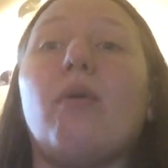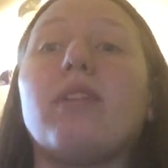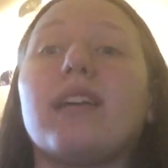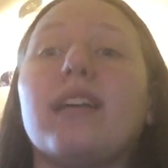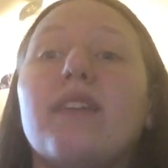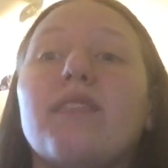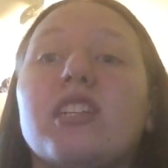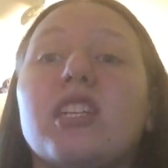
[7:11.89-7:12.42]

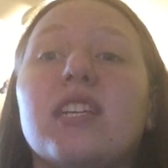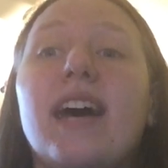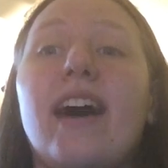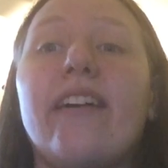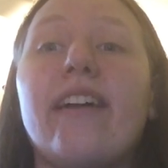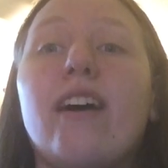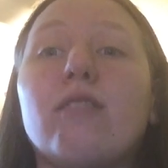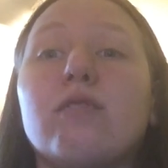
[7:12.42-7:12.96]
give a
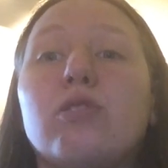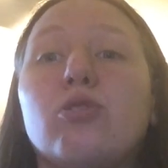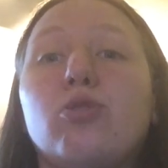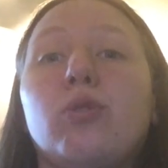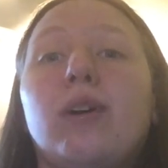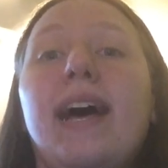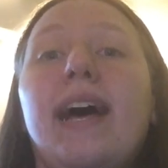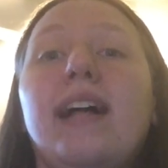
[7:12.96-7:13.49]
shout out
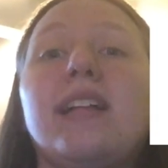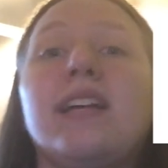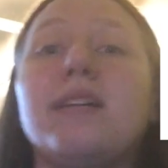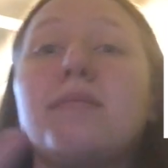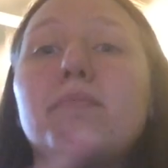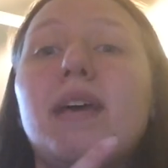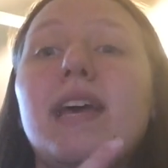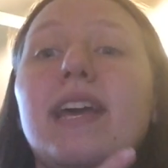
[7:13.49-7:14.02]
to
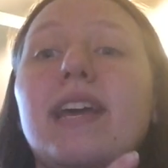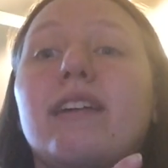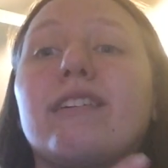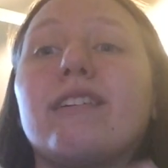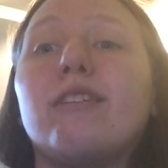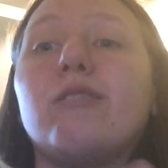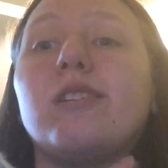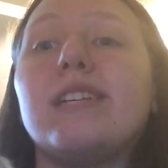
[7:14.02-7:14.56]
Helen May
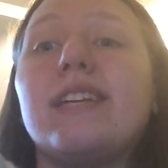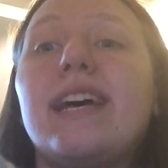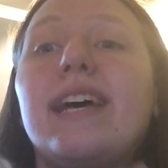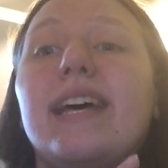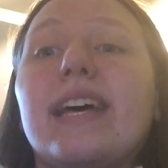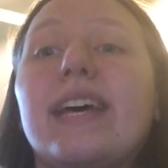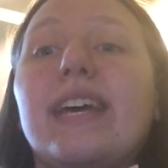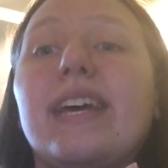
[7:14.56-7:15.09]

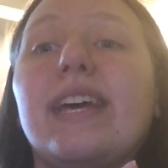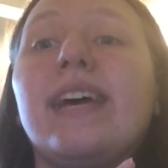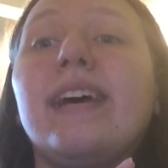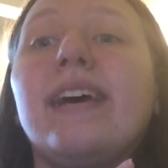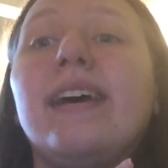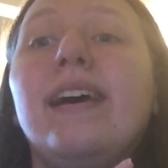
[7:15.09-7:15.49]
Crochet